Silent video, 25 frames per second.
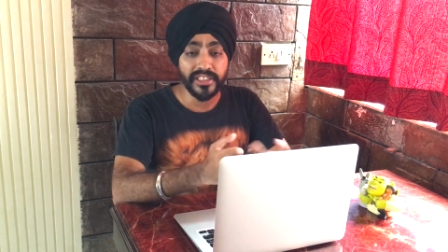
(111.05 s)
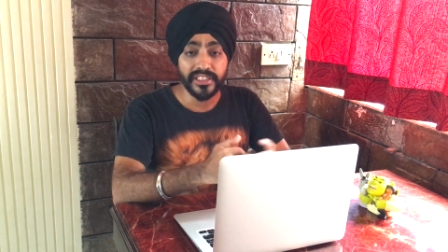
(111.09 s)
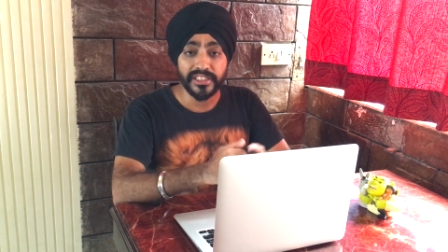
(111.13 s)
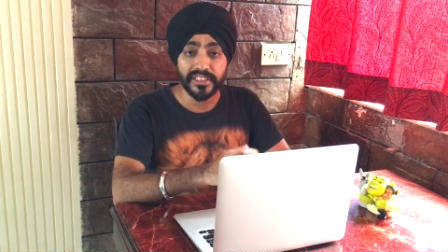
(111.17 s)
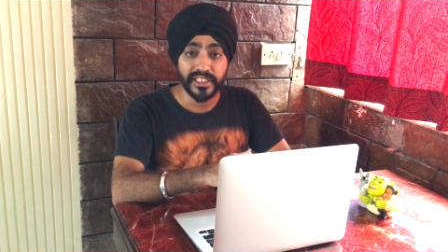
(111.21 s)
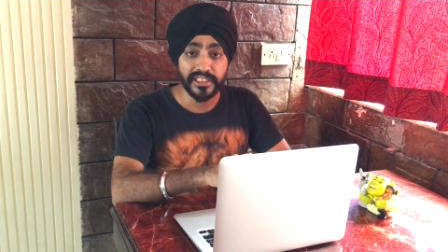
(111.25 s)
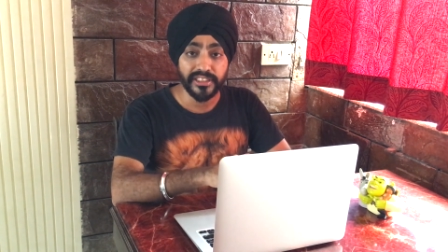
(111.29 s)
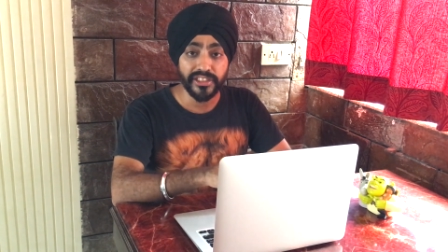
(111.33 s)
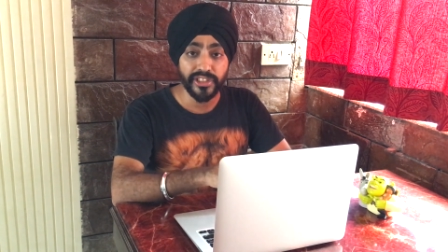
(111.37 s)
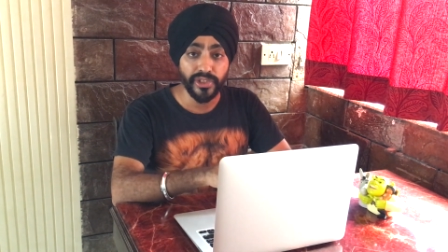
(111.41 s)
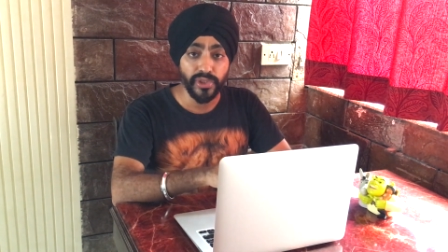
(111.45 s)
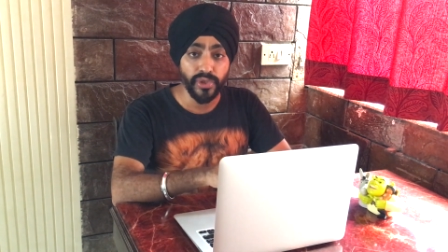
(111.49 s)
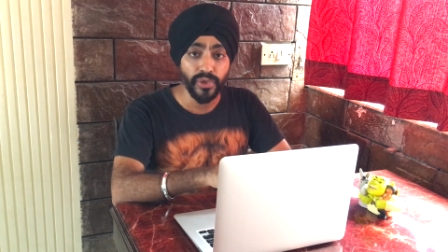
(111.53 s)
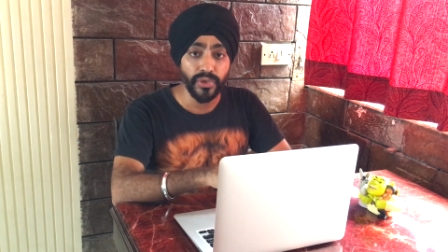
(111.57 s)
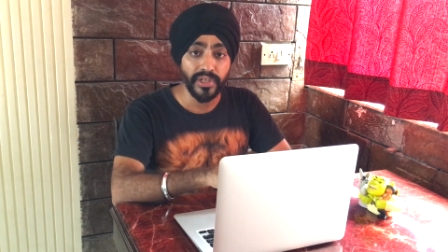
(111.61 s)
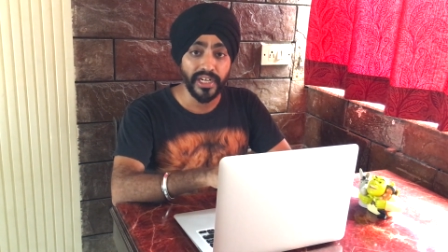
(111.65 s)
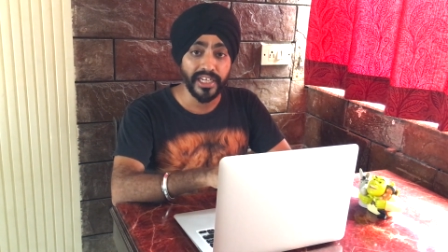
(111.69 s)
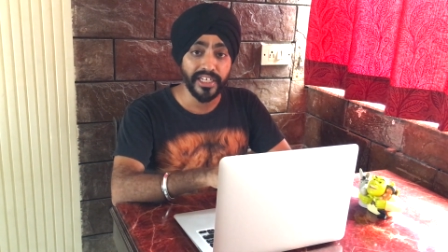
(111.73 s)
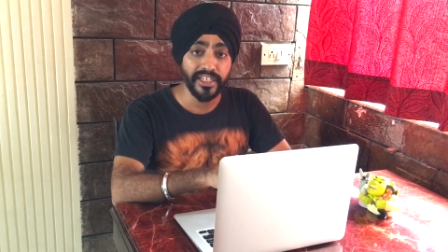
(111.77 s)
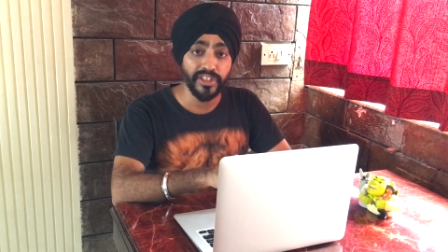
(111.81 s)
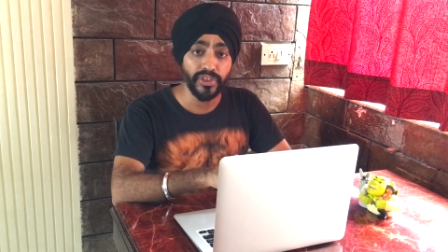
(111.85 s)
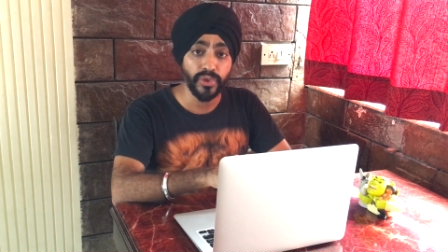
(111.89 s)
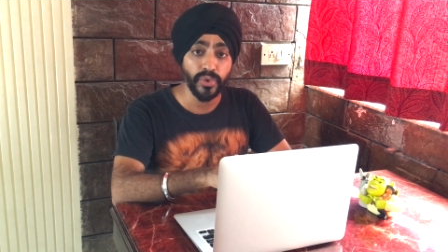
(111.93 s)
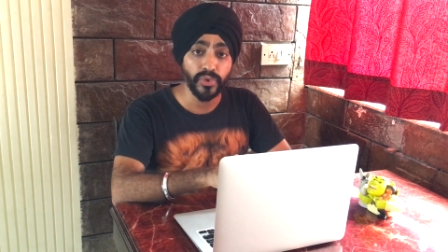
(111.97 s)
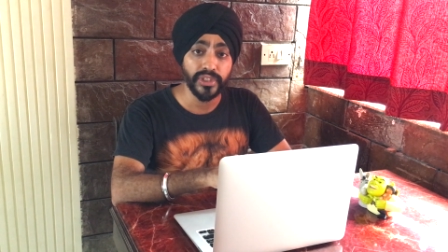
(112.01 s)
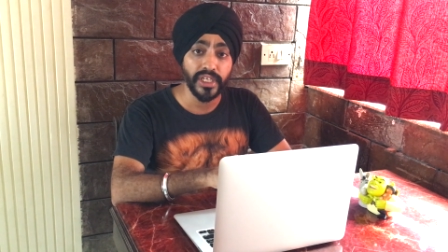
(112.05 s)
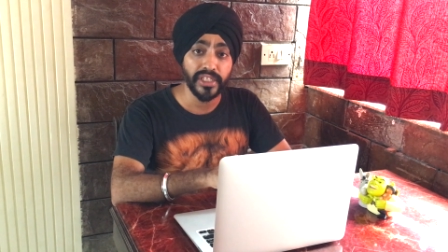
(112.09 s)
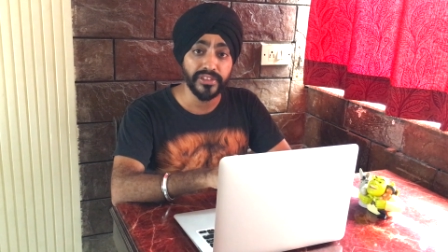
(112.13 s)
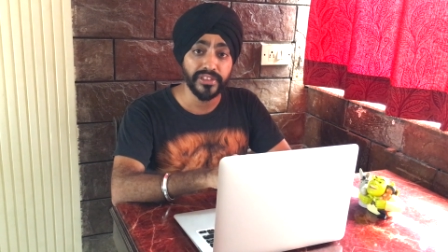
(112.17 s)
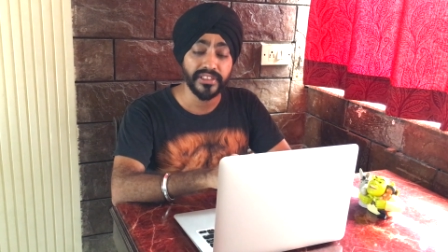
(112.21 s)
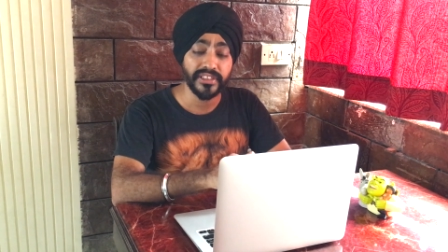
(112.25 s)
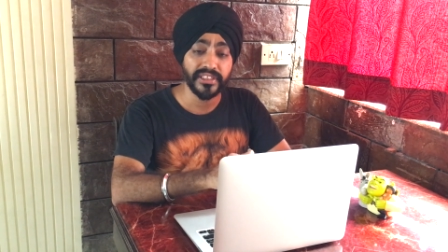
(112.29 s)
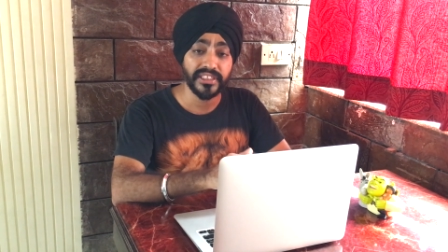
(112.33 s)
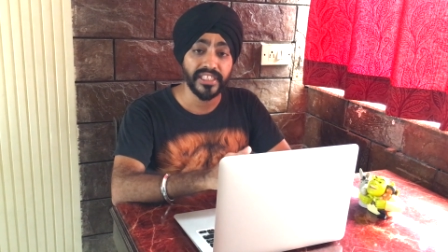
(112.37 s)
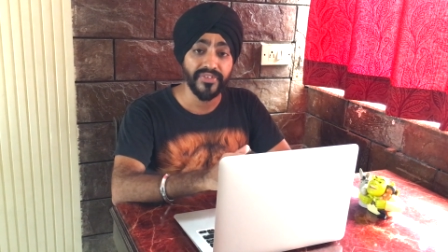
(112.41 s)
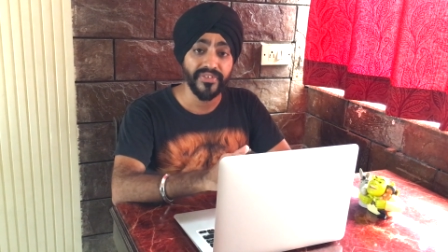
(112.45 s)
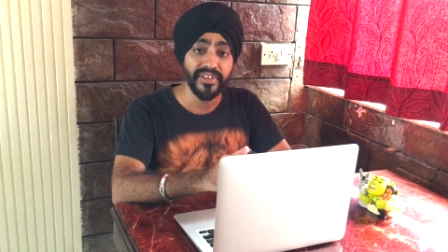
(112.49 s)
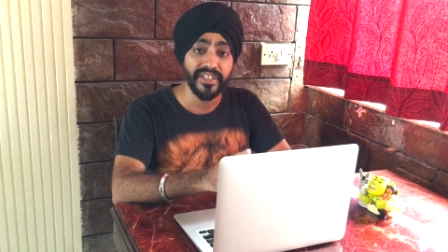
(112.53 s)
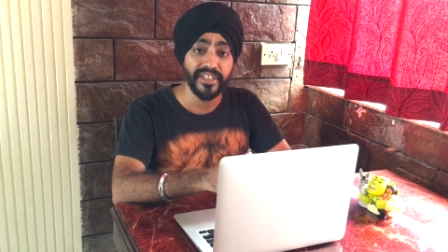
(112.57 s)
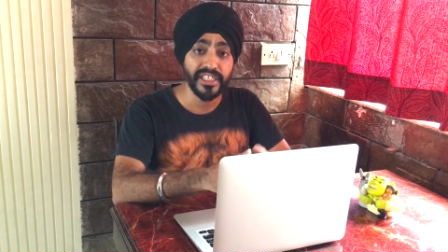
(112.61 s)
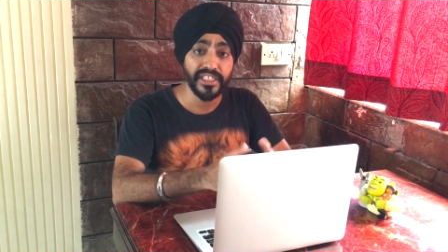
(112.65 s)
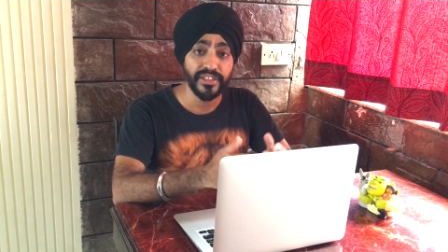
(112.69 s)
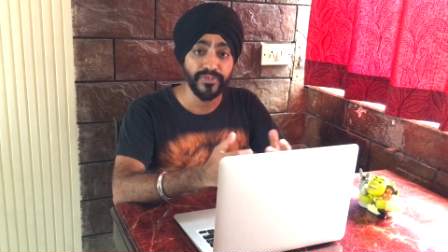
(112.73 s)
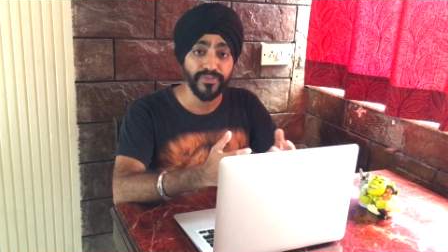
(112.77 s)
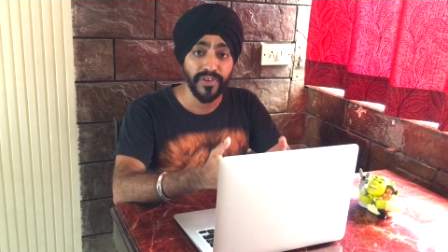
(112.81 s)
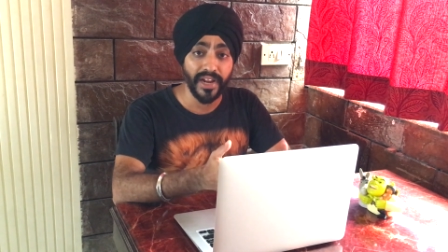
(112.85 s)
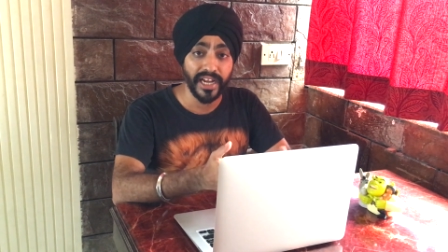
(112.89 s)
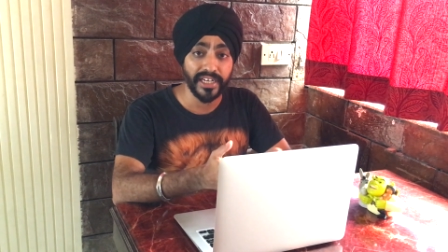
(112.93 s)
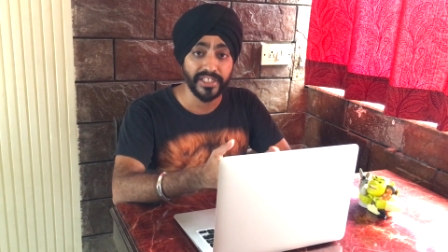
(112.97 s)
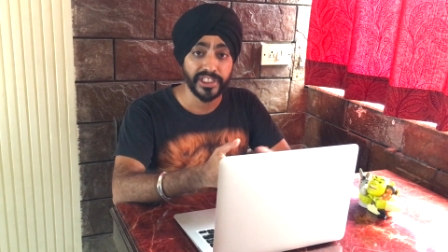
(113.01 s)
this doesn't look like a
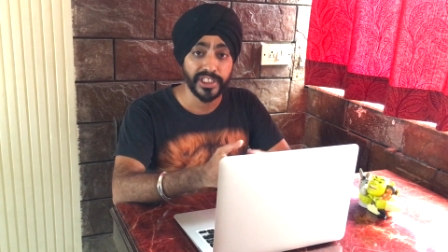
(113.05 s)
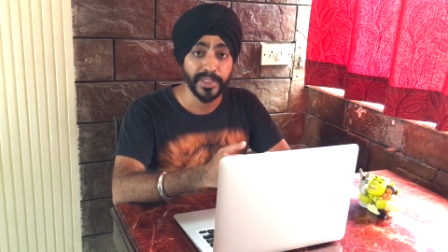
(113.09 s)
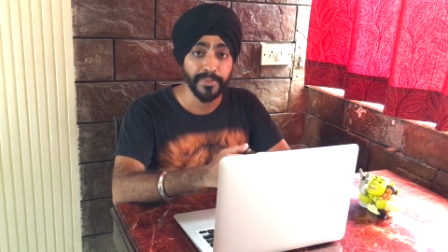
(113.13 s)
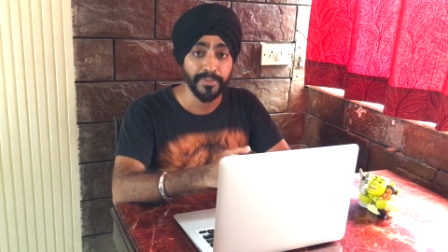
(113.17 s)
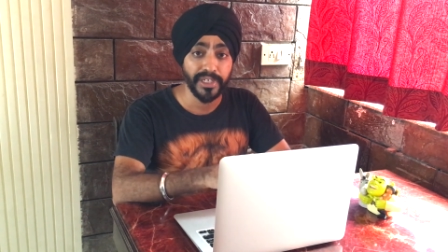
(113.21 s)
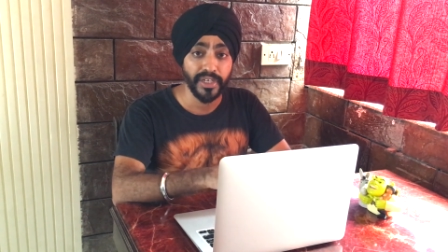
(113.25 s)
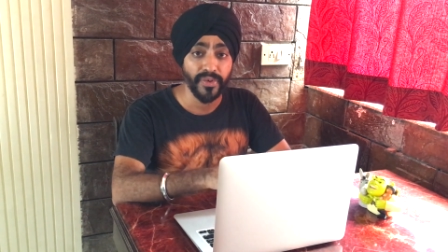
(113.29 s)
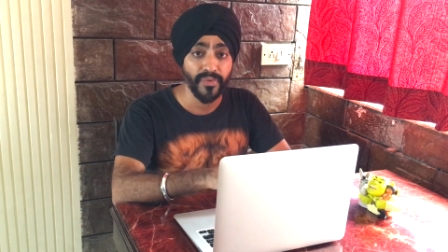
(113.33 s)
2017 flagship